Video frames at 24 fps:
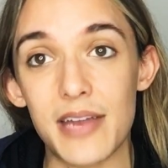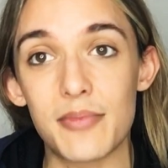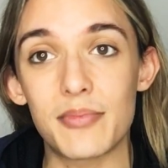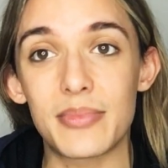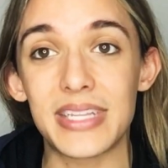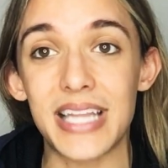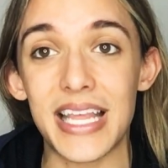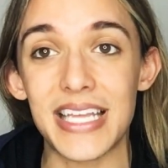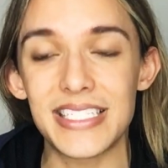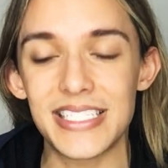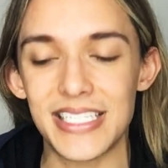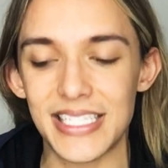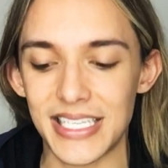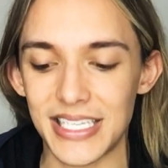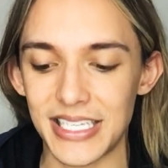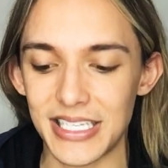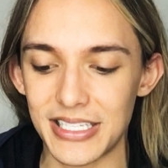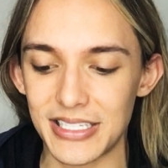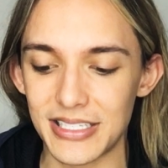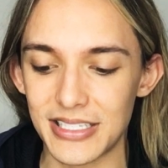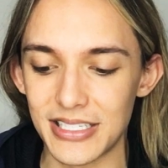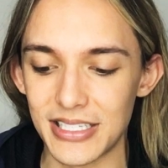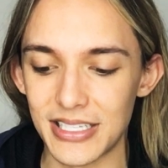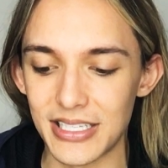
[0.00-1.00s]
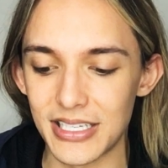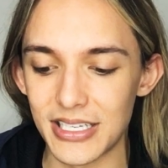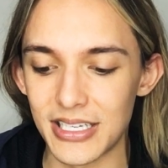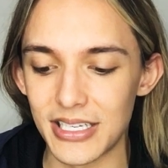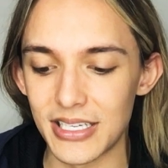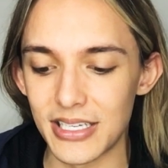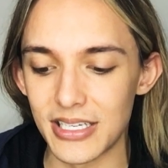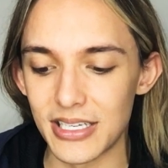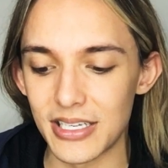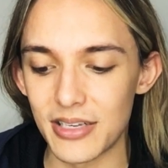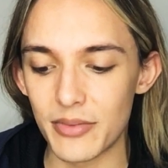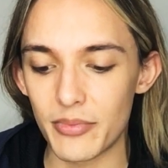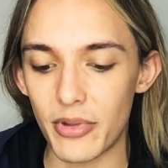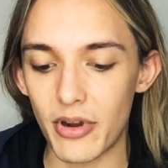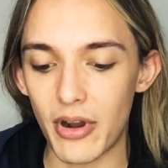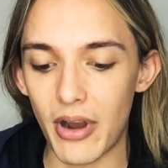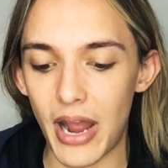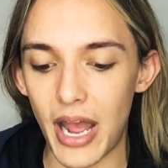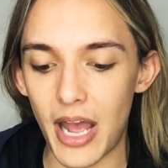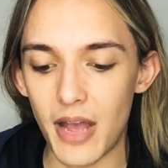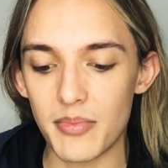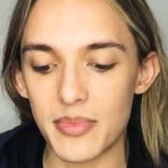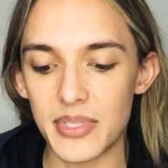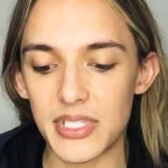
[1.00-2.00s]
plenty.
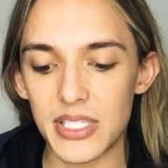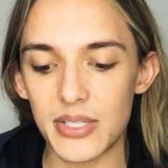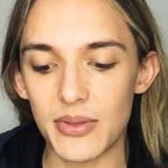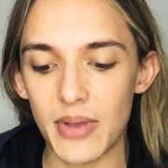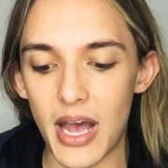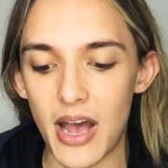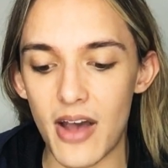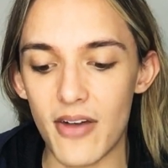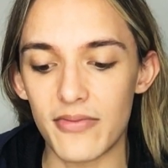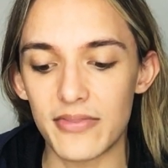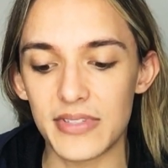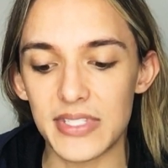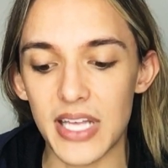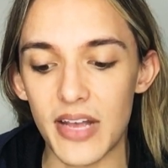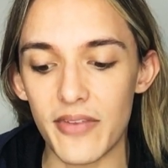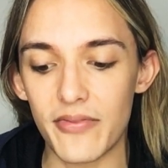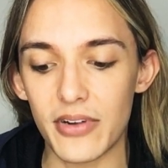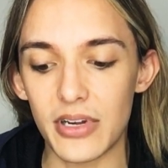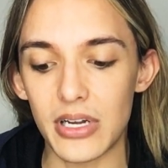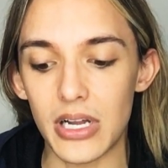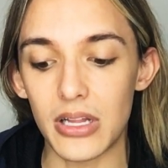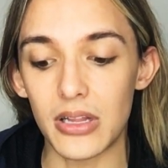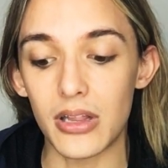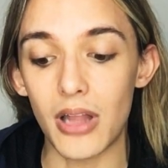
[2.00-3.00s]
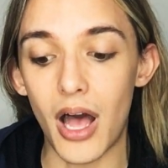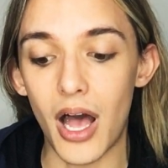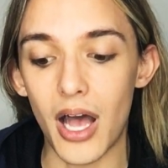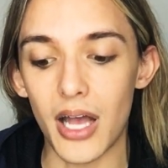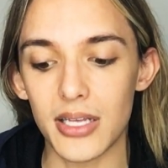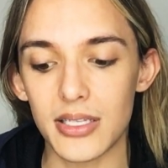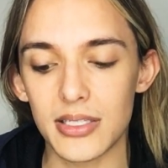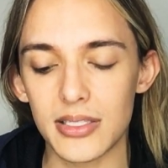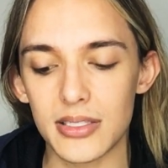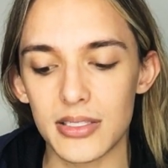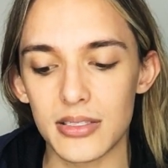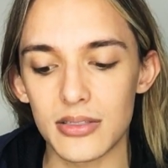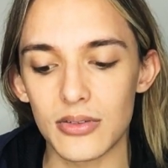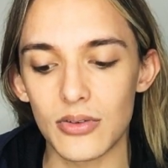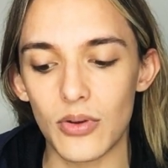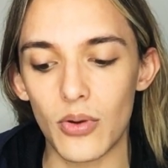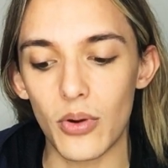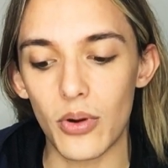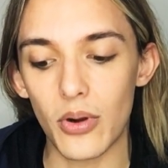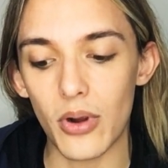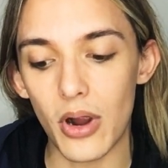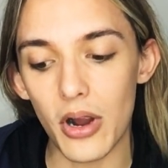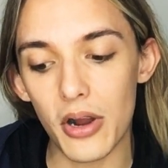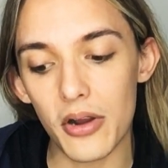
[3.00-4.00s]
Perhaps you have suffered a loss
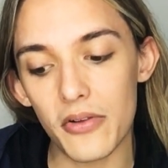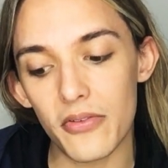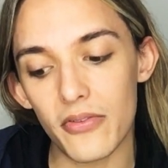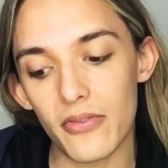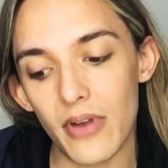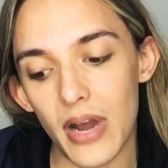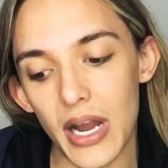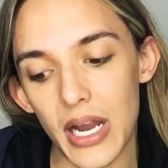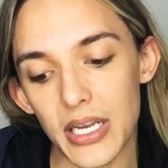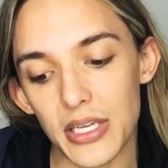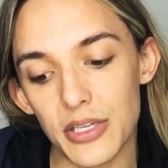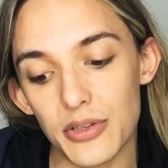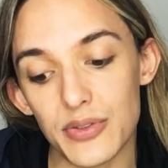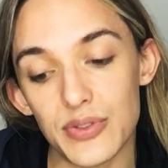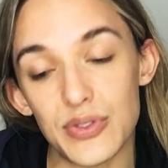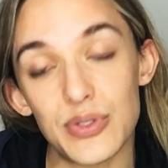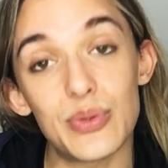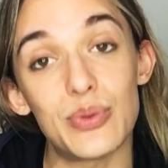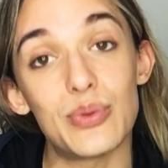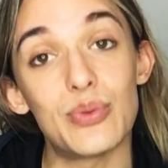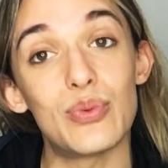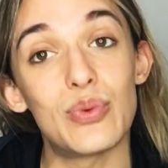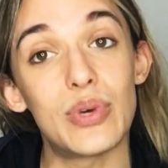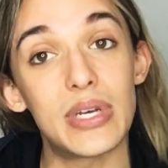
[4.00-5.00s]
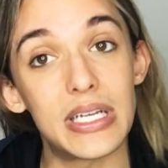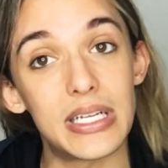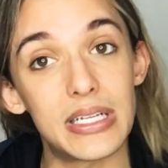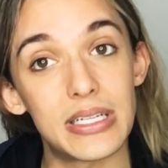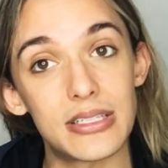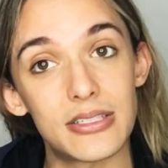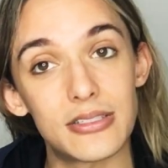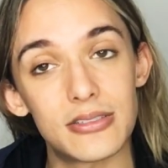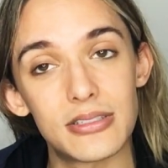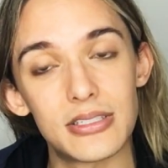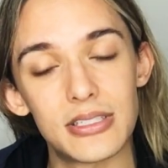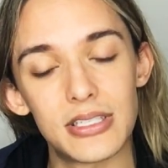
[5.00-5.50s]
or are afraid you soon will.